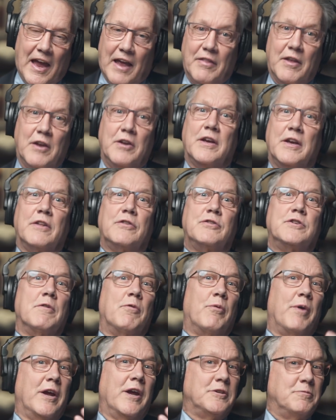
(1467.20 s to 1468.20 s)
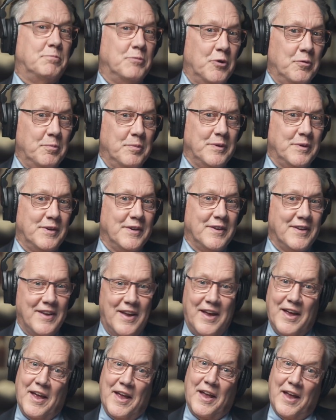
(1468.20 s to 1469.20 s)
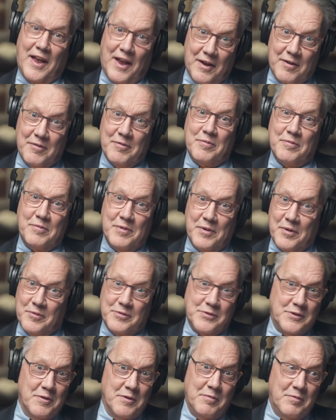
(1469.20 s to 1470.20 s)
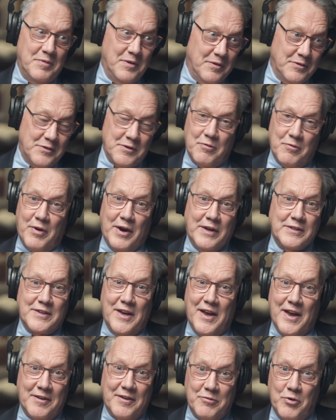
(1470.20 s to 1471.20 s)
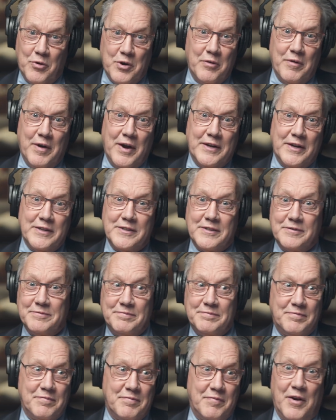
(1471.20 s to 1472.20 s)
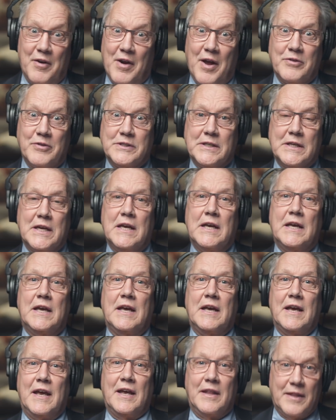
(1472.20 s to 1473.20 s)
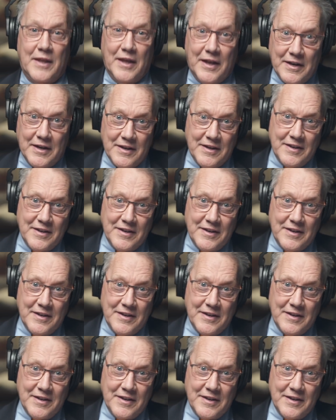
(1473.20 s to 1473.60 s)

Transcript: you get the Civil Rights Movement, and Civil Rights Act, voting rights, fair housing, and then